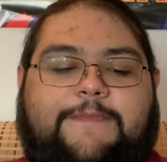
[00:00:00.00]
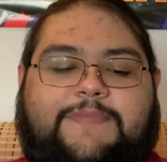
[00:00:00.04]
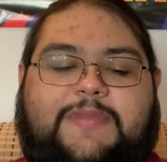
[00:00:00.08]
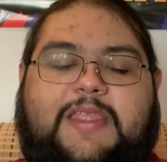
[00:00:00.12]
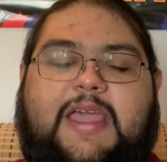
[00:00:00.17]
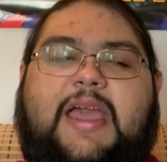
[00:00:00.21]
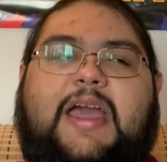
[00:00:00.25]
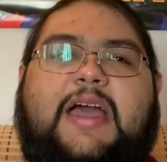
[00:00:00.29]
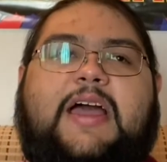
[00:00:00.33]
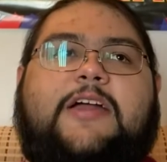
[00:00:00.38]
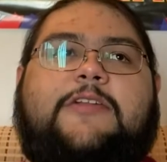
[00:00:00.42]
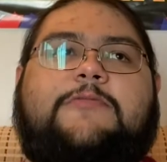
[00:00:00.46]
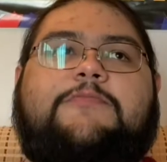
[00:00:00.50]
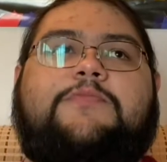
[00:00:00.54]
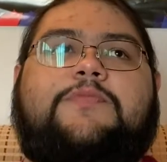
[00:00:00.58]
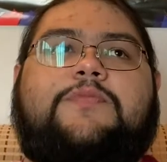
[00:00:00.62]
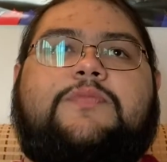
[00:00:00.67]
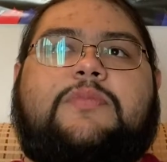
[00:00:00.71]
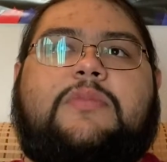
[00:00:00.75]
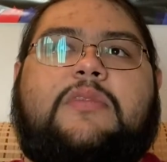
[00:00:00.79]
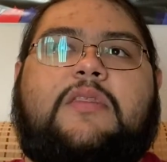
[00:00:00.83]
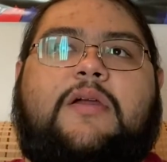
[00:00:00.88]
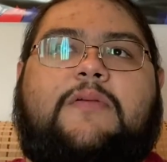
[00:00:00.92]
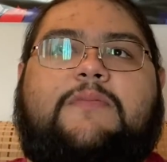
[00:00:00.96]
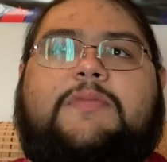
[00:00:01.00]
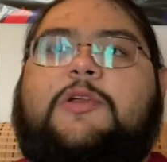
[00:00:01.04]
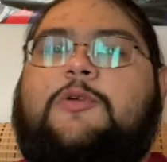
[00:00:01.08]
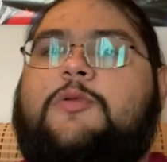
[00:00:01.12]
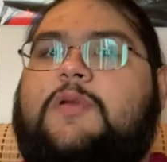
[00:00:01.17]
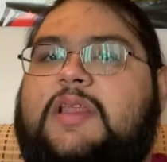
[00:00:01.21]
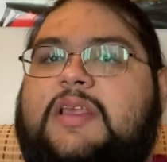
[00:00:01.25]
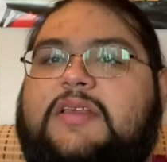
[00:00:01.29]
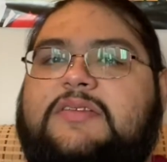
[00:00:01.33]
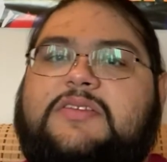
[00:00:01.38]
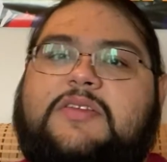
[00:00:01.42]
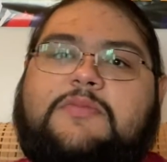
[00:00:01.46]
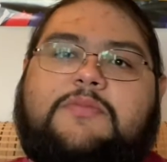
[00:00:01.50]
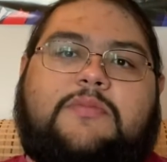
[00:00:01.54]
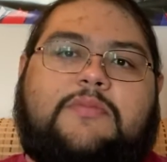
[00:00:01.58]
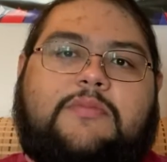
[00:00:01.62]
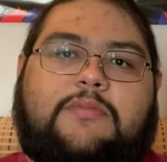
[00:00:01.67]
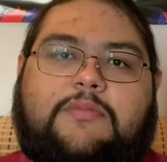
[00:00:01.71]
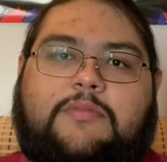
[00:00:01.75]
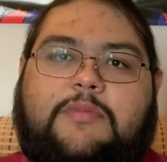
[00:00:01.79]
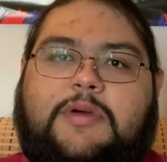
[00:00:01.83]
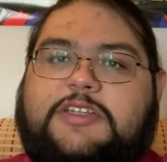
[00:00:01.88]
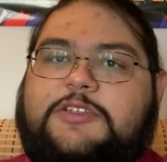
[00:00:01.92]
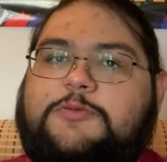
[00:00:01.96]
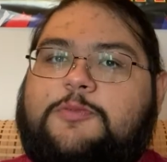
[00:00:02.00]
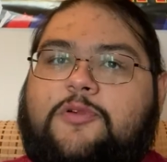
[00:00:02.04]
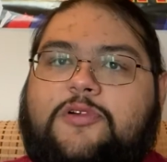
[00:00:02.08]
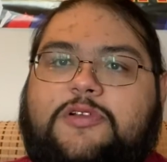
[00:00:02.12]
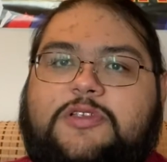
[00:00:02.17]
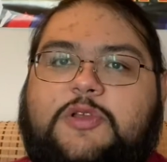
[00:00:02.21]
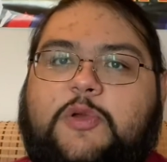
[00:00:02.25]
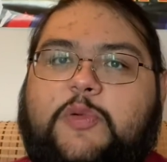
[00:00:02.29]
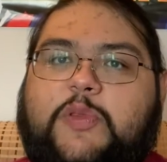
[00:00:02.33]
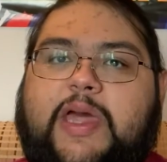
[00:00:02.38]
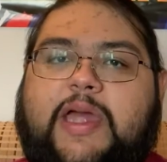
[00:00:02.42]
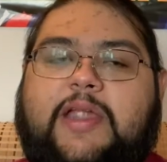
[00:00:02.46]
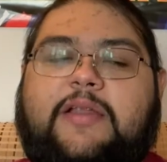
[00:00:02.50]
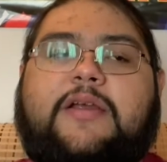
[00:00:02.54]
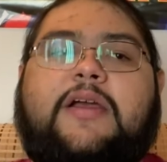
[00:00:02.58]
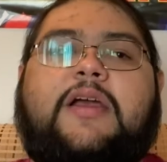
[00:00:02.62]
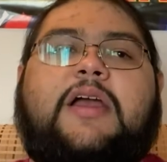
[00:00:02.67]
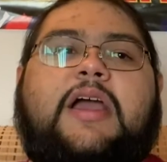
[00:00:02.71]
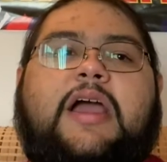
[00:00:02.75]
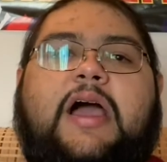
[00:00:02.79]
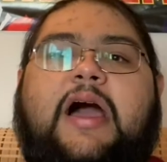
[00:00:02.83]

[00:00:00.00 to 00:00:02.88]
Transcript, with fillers: And there really isn't much more to that.